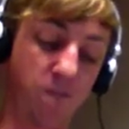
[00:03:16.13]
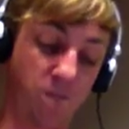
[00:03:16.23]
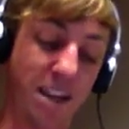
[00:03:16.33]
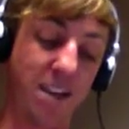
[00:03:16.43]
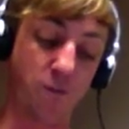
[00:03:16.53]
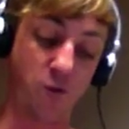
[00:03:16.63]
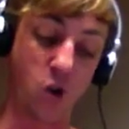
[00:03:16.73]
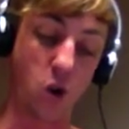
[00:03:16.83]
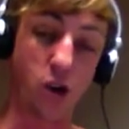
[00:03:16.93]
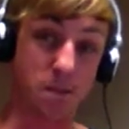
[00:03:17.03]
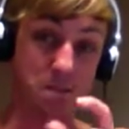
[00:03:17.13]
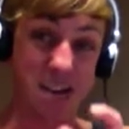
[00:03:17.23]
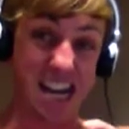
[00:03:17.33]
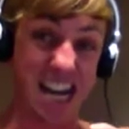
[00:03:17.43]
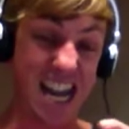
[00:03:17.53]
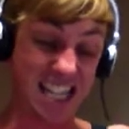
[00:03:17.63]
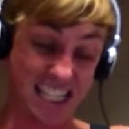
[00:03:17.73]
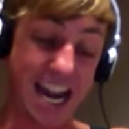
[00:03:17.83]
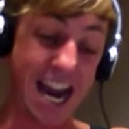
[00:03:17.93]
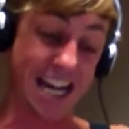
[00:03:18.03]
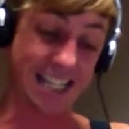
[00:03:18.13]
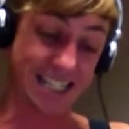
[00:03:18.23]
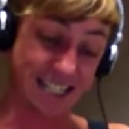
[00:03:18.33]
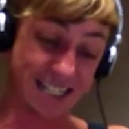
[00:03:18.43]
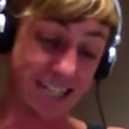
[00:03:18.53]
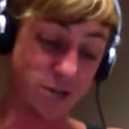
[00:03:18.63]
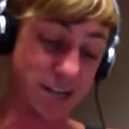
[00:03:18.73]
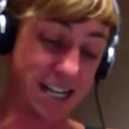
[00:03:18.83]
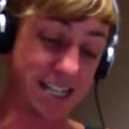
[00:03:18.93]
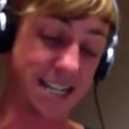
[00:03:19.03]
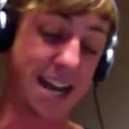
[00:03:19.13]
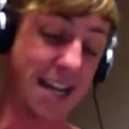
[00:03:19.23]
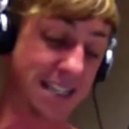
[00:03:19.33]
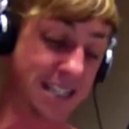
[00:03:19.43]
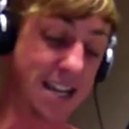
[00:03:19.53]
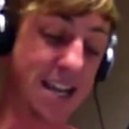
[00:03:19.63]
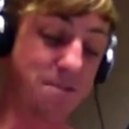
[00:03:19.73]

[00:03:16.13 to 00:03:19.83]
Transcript: Finger food, mini steaks, little mini steaks.